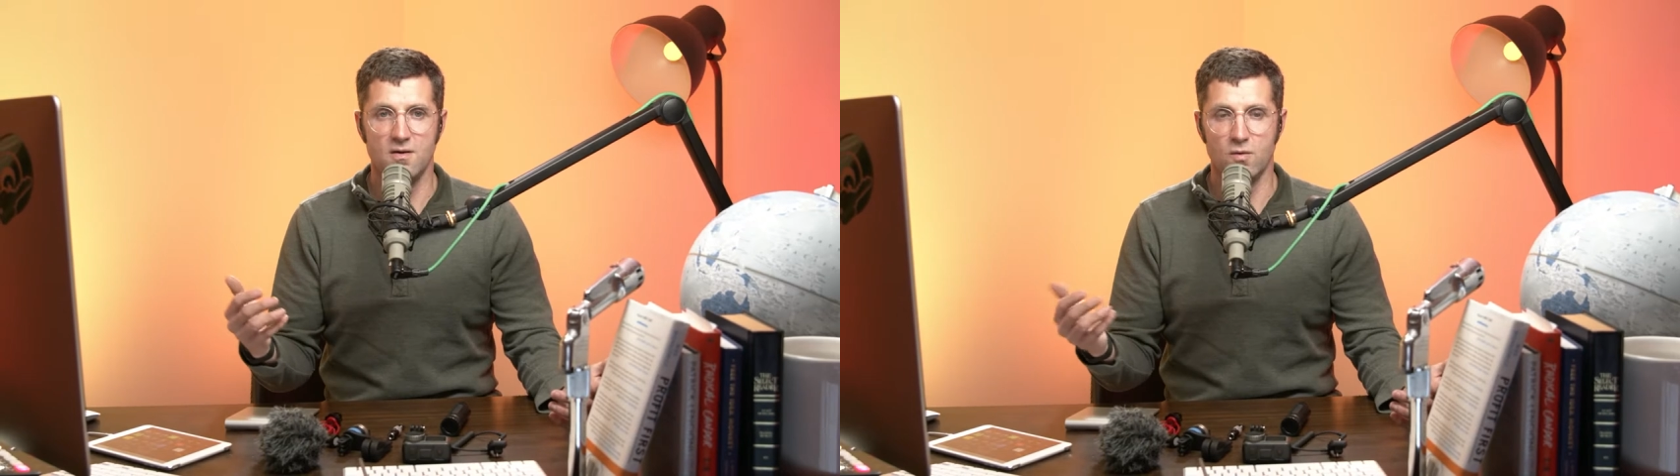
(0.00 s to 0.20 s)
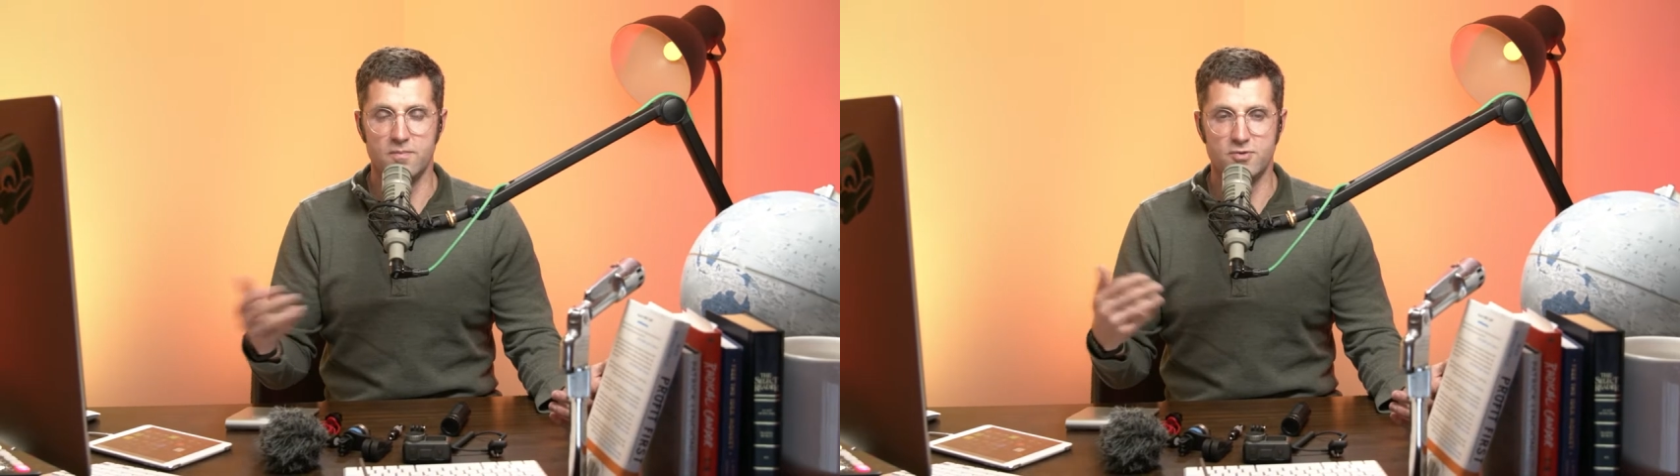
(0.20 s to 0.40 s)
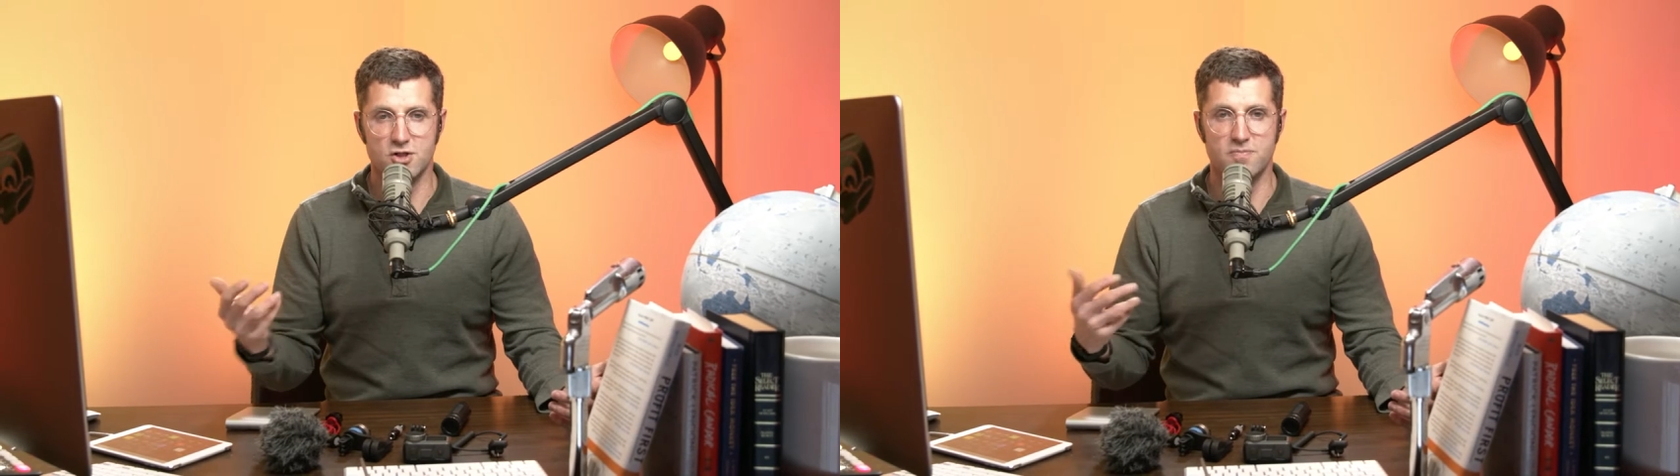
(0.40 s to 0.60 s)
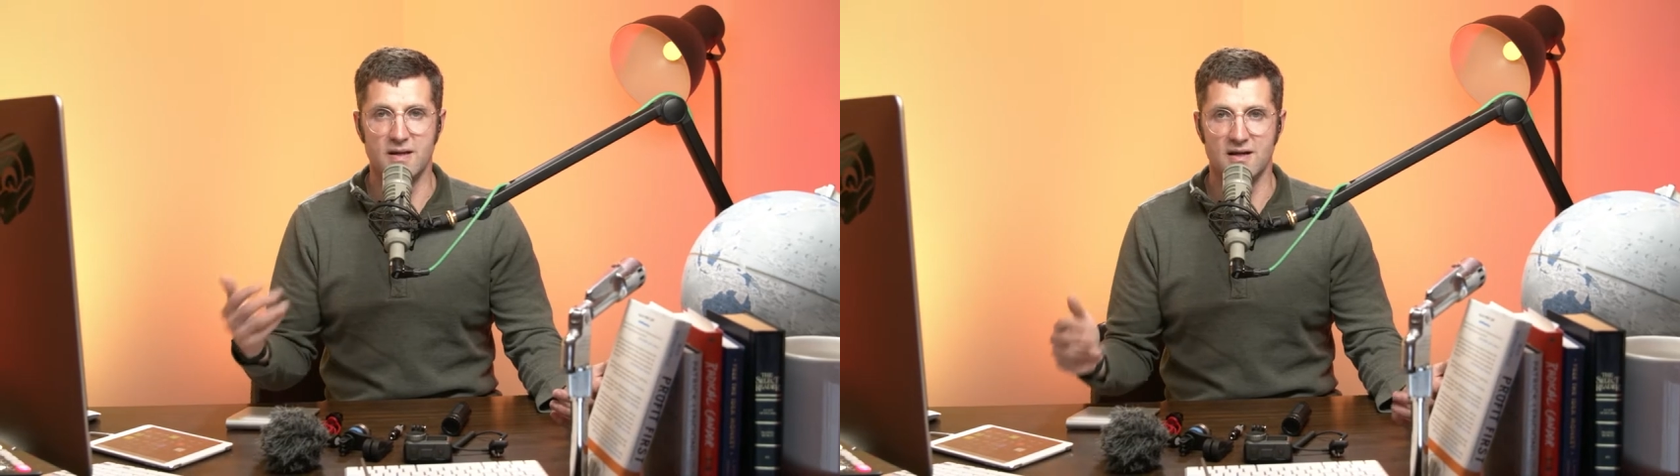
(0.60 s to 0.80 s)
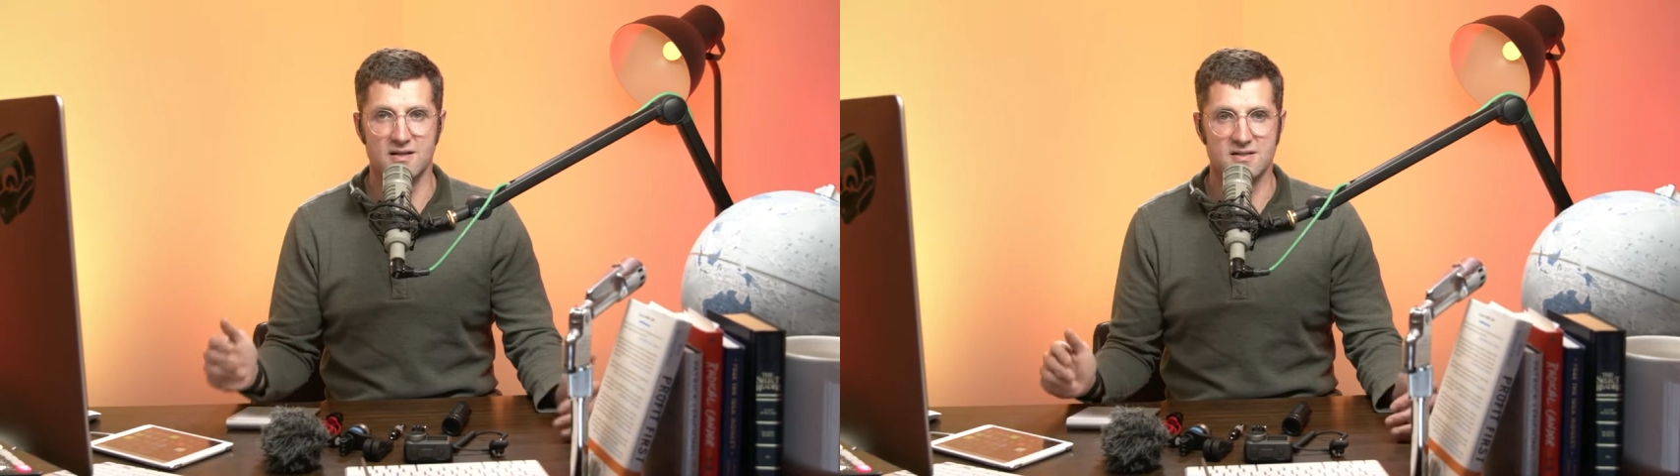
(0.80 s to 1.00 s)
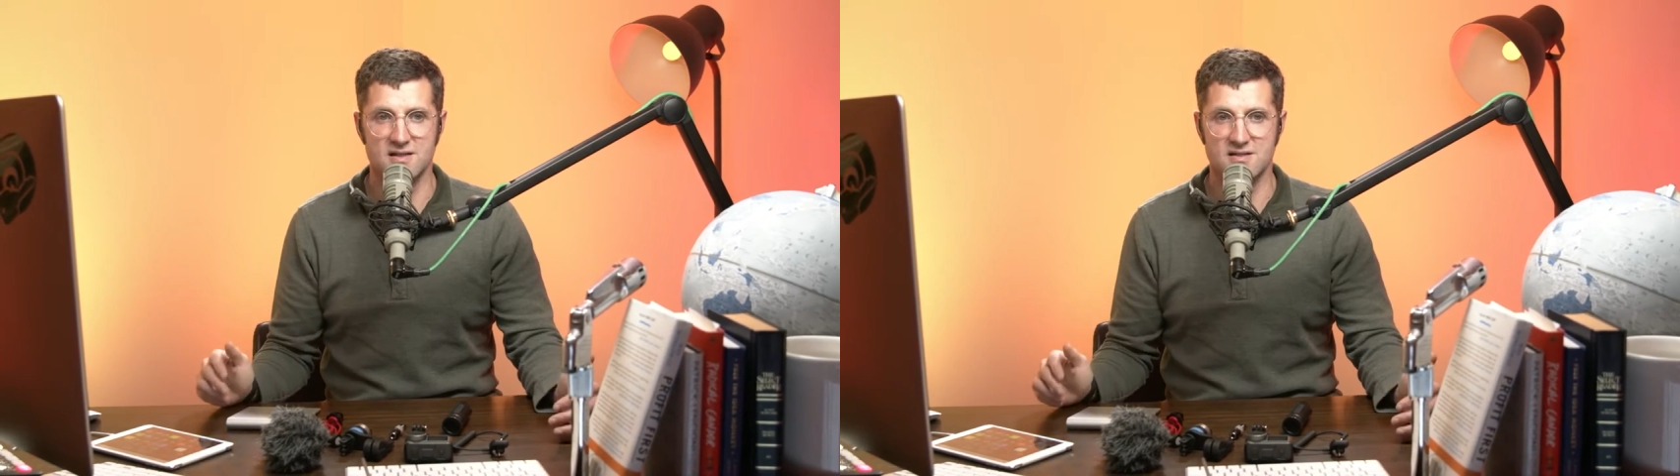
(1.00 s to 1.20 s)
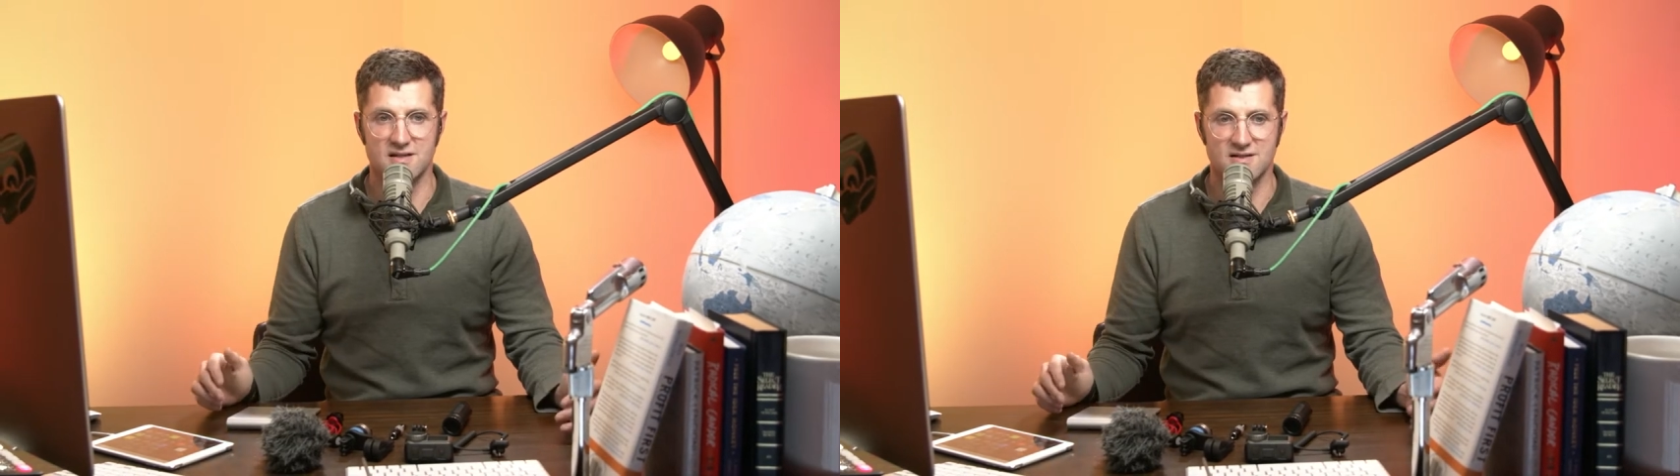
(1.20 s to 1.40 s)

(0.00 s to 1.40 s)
would just be inconsistent.